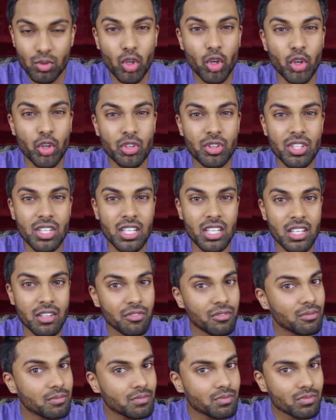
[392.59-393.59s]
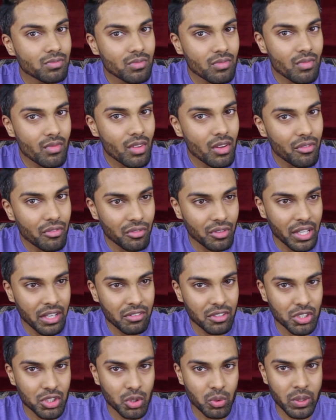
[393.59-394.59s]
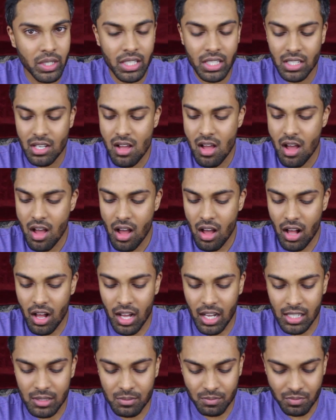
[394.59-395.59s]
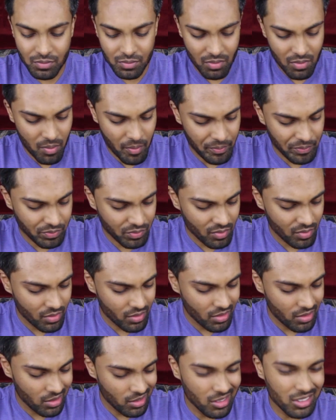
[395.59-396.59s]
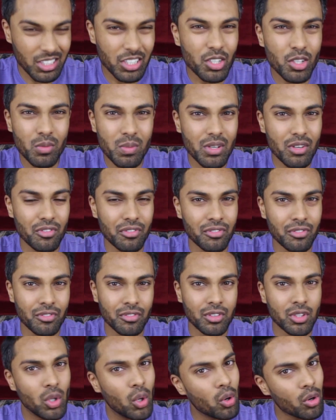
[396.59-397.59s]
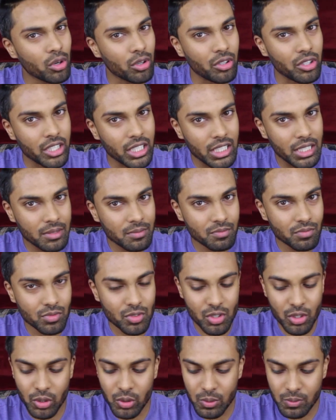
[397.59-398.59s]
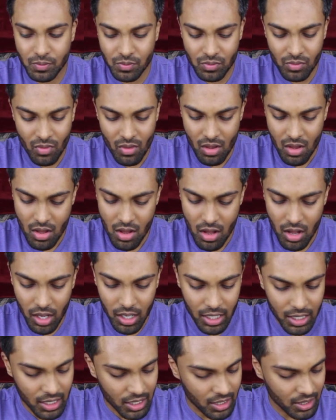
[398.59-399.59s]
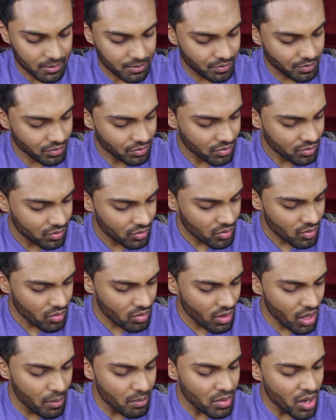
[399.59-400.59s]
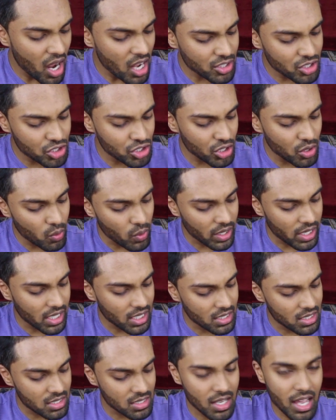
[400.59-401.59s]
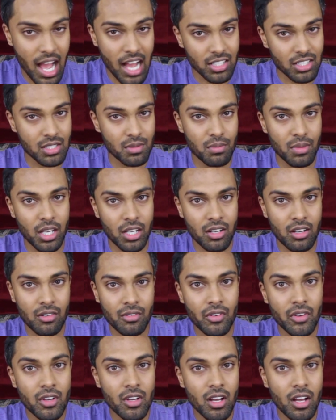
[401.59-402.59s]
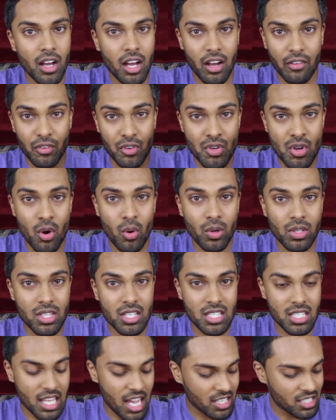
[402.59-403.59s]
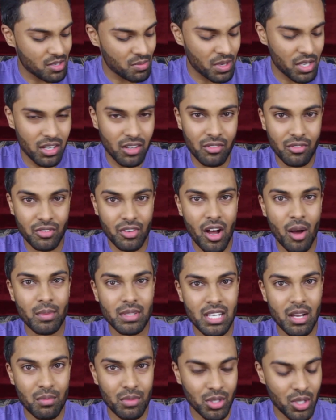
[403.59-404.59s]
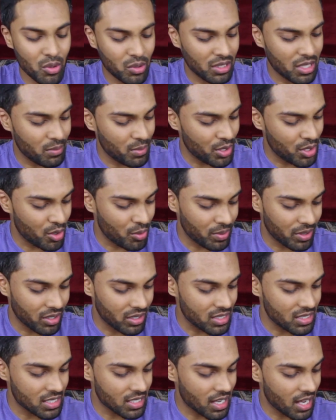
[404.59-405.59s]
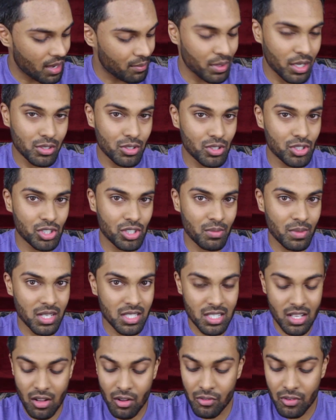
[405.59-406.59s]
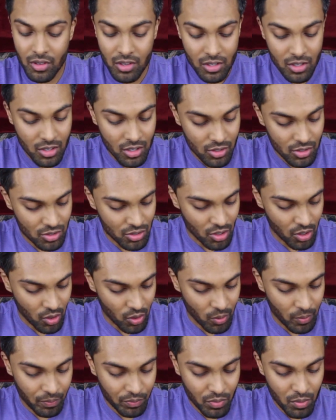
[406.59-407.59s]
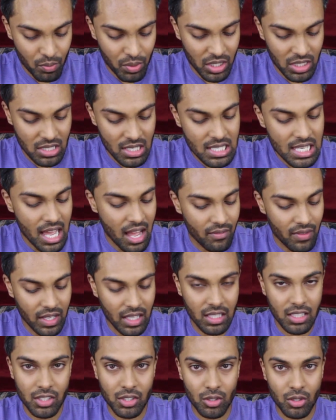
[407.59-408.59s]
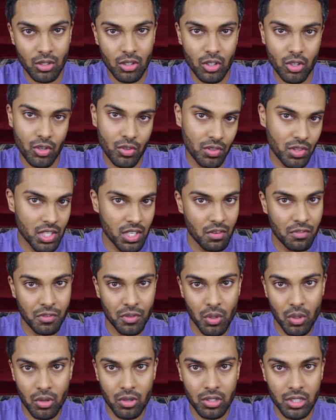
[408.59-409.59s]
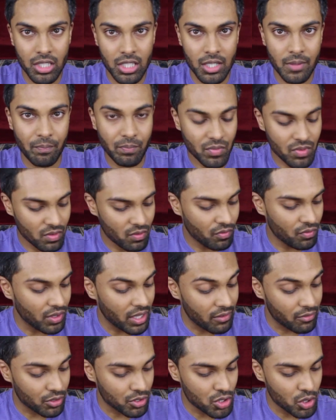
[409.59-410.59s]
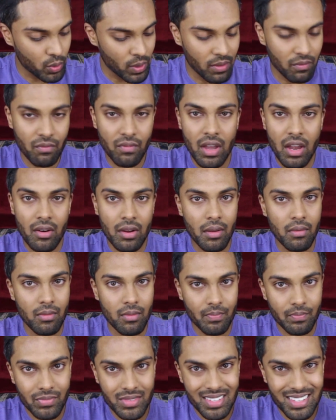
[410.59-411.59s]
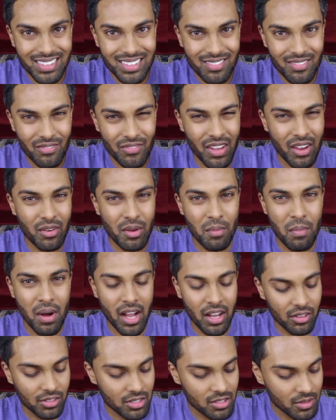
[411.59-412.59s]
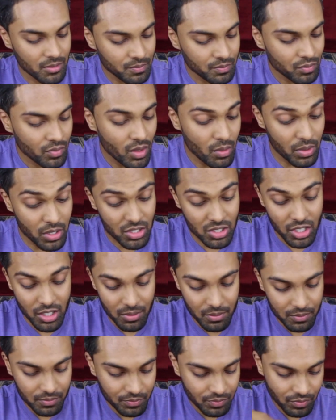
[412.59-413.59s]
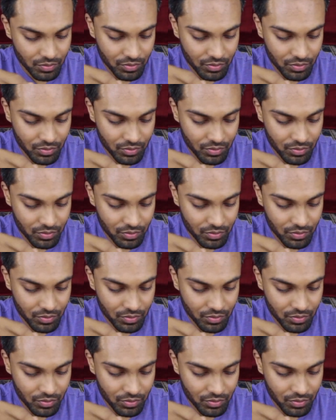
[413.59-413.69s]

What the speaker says: earthy flavor to it. A little bit of florally too. I'm not sure what it's actually made of. If you know what this is actually made of, comment down below and let me know, because I'm not too sure myself. So, but it does have like a little earthy, florally flavor to it. Very, very mild, but it's good.